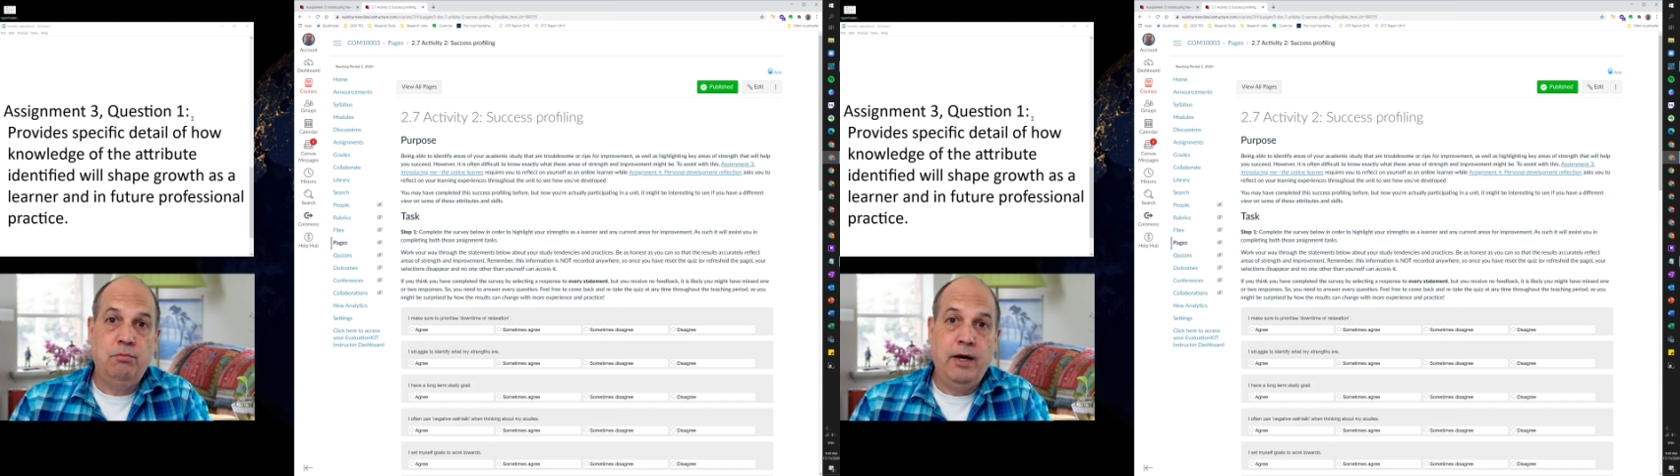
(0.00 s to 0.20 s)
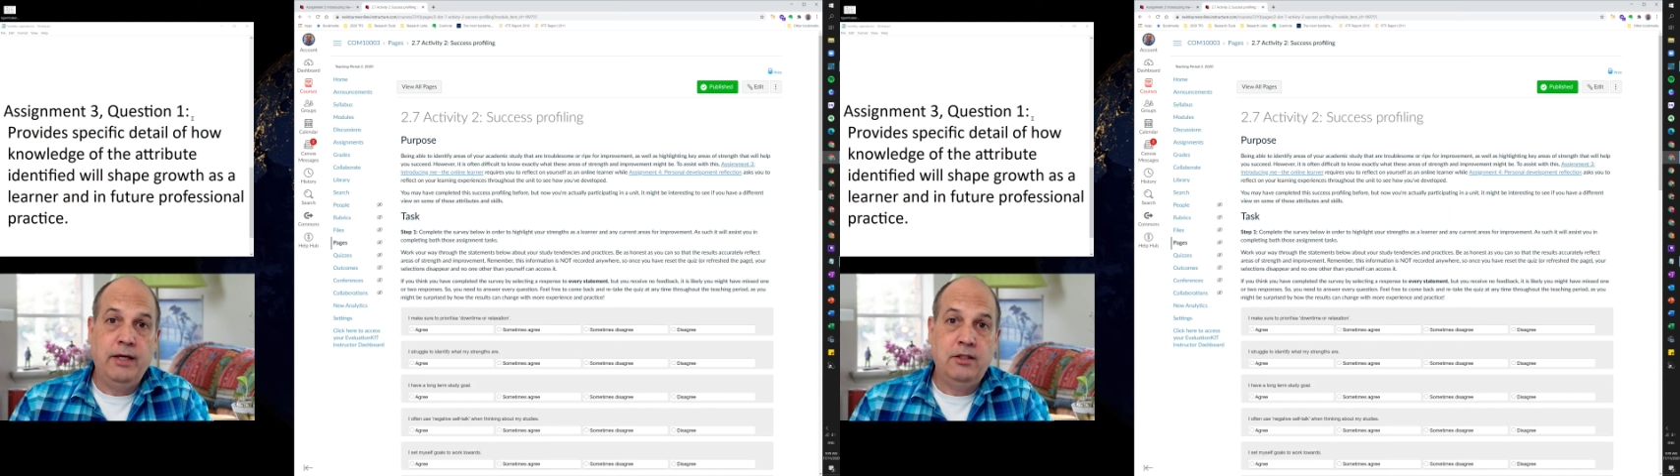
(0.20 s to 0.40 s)

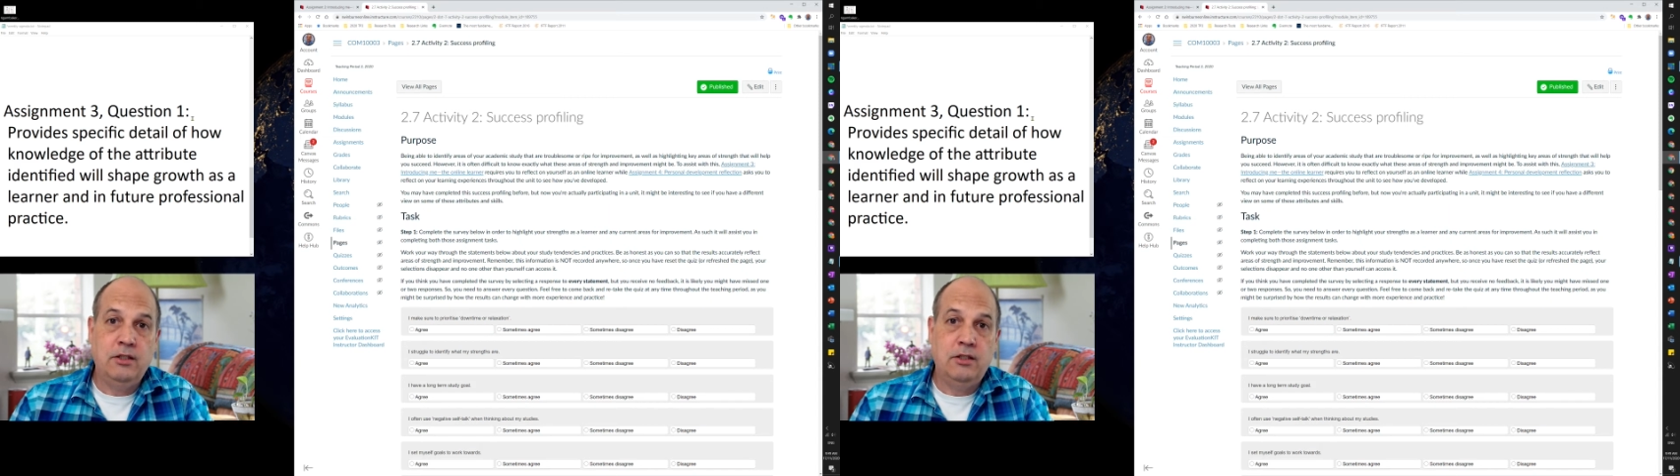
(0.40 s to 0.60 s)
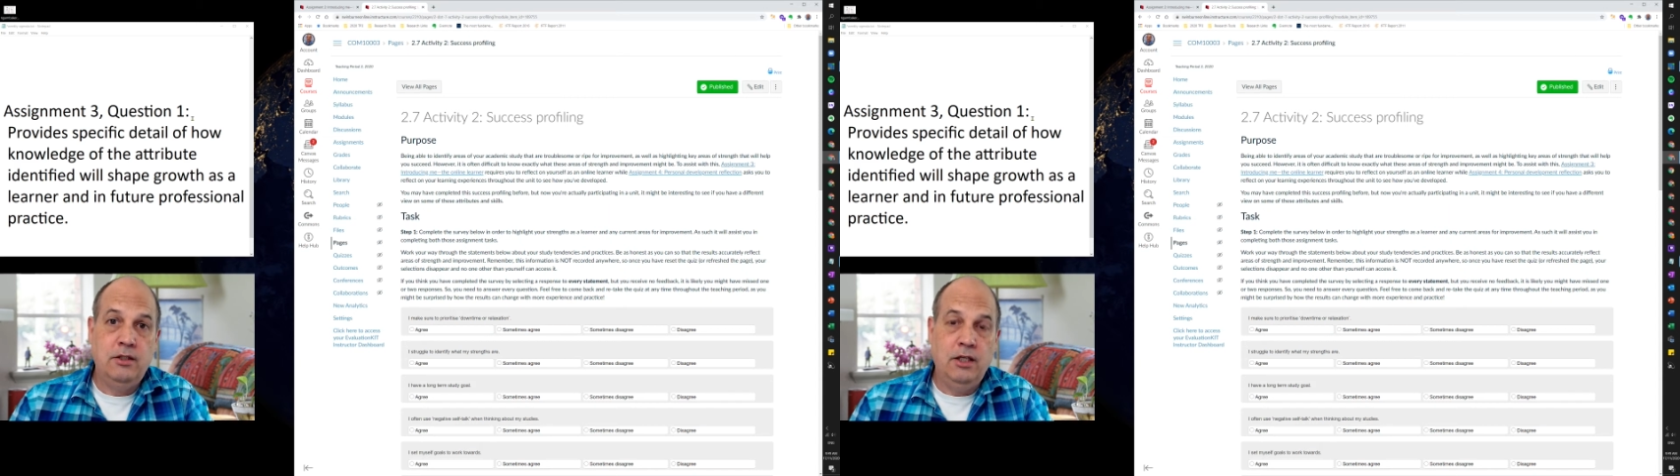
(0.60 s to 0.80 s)

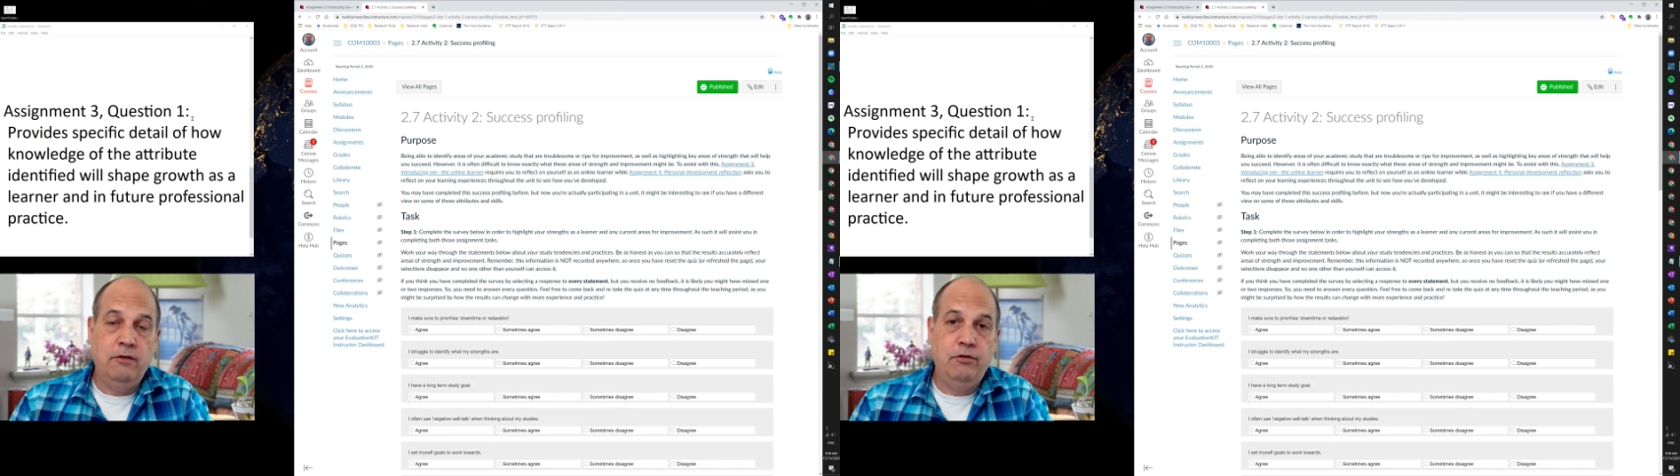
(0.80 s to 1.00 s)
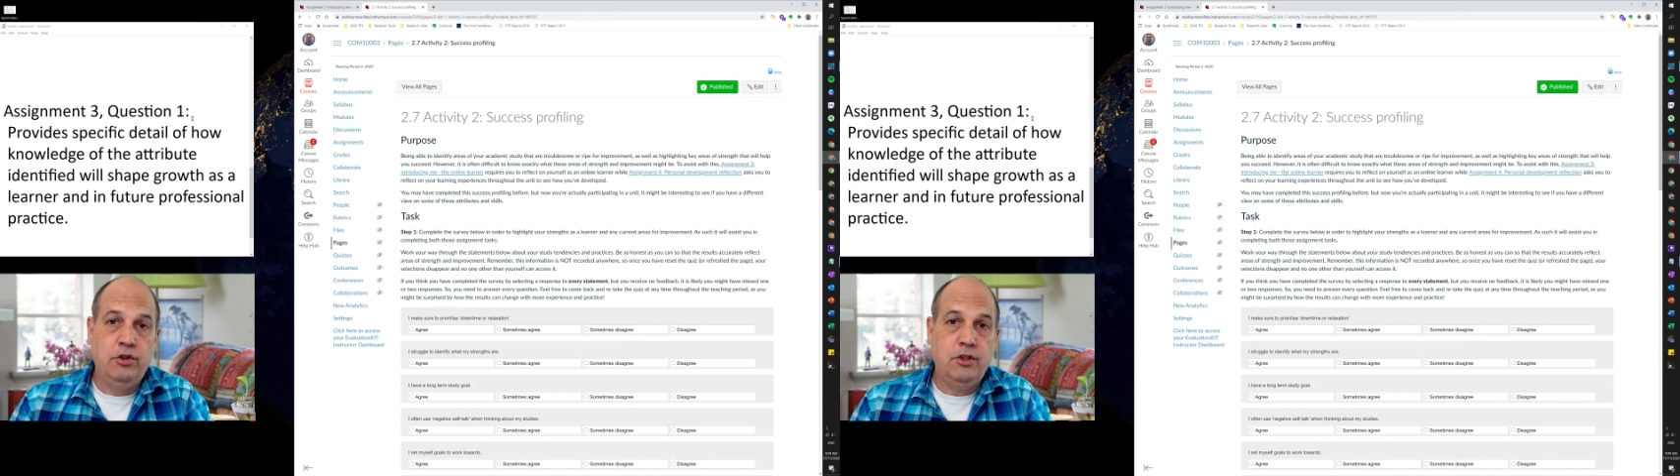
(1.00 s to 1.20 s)
practice in the
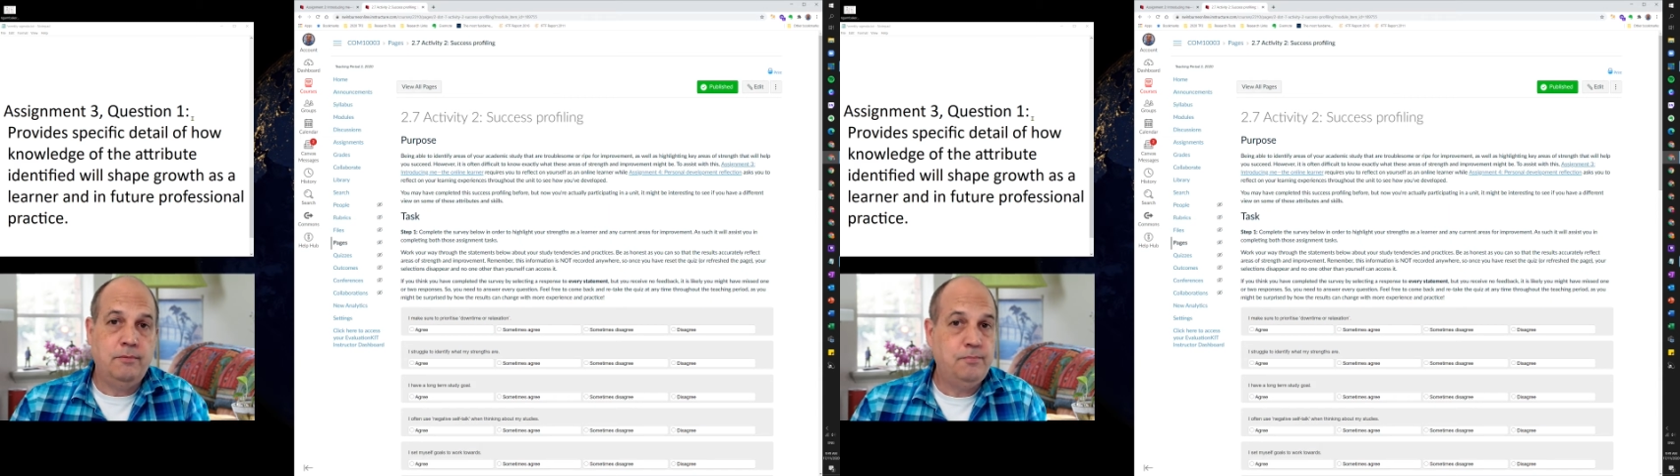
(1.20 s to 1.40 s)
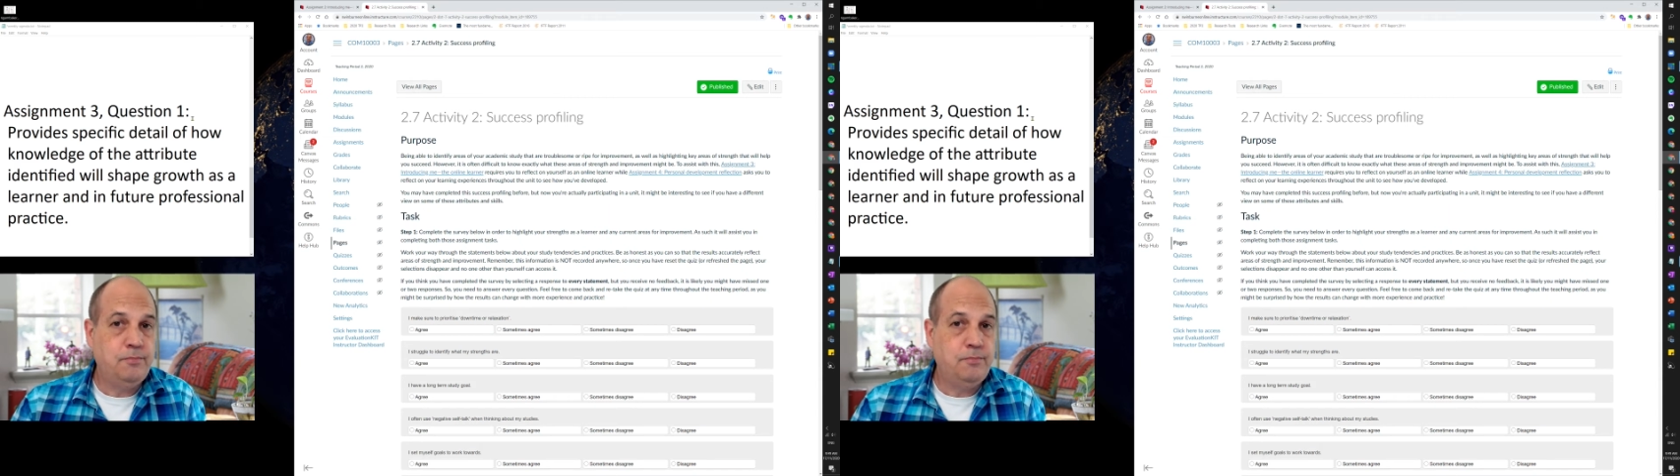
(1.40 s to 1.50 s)
future?